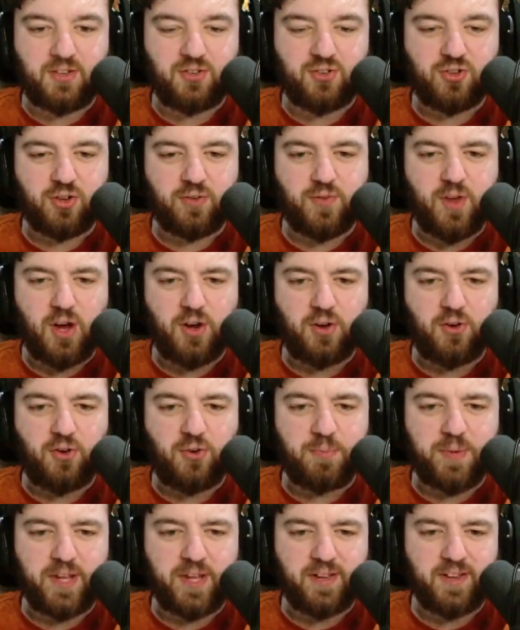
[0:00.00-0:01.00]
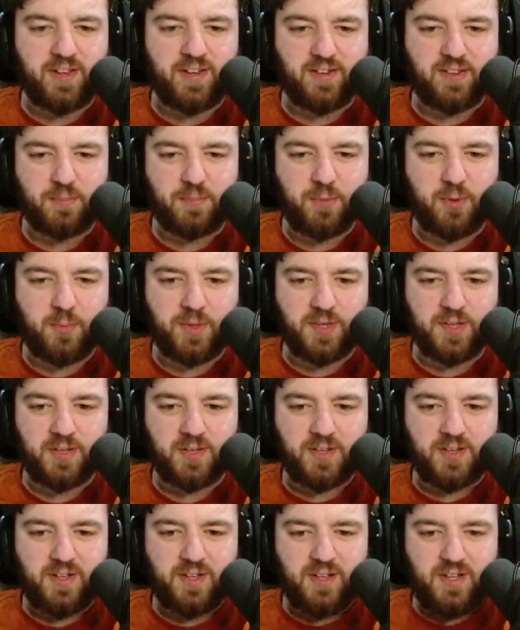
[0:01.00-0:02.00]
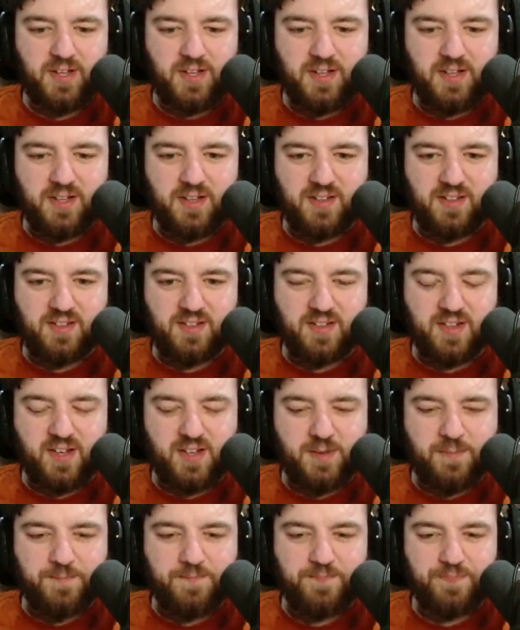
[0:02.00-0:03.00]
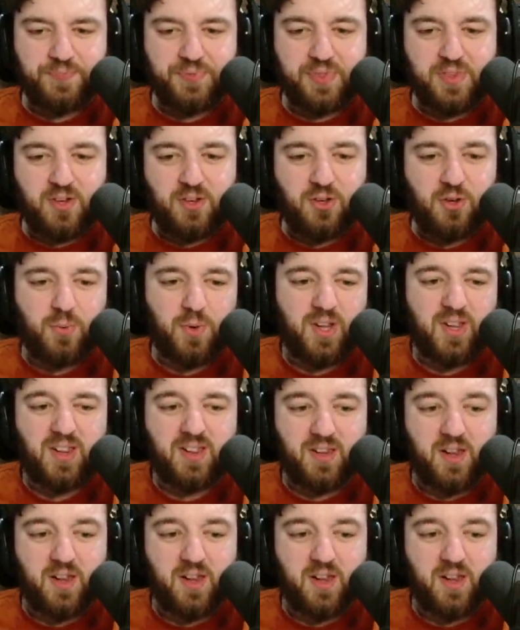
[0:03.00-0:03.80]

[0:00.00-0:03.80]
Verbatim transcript: So they've got no mail in at the moment. Let's see. You will